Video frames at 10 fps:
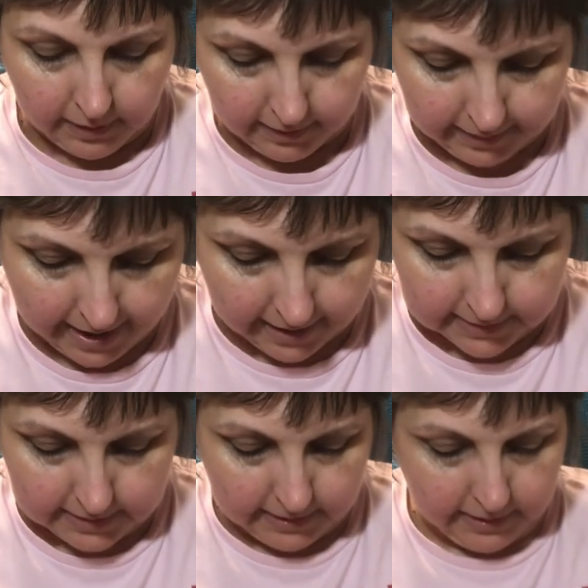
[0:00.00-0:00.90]

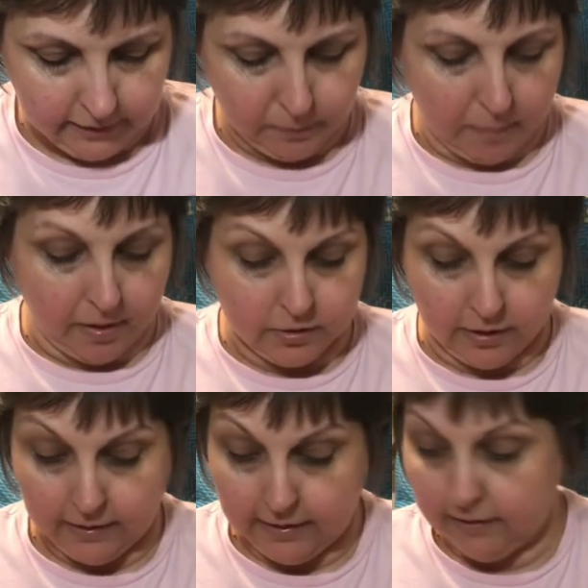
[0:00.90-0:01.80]
that is my
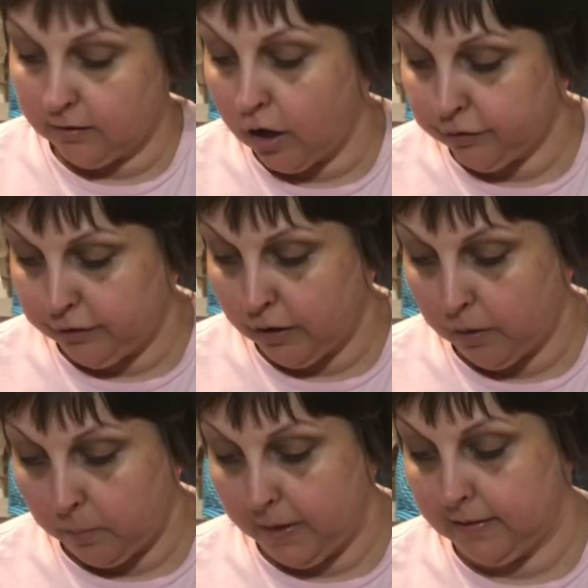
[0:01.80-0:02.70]
project. And this also,
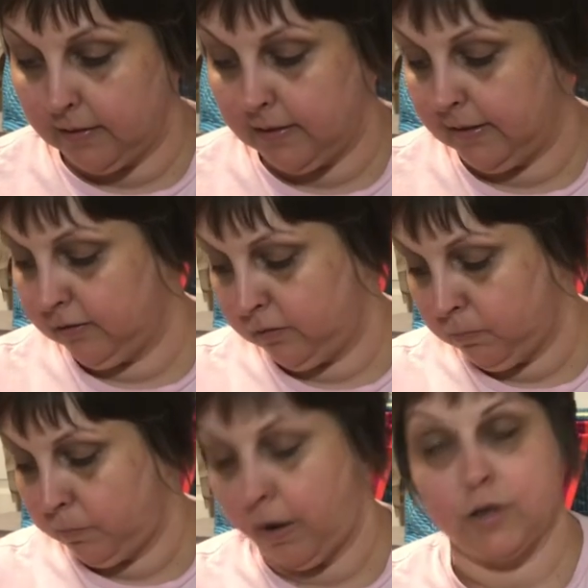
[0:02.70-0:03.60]
I mean, this
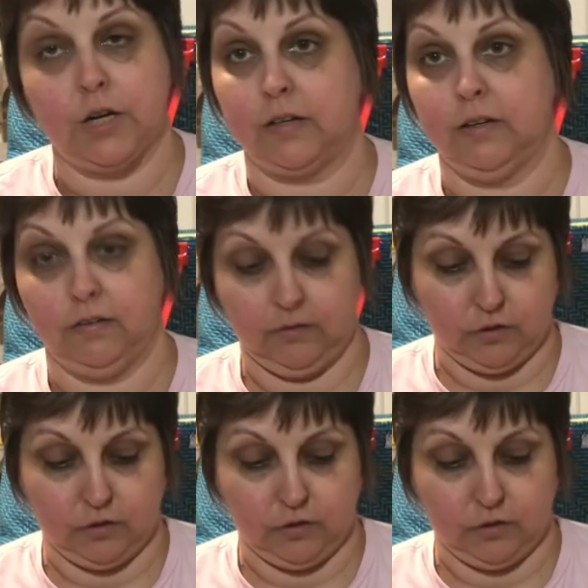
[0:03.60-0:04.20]
project is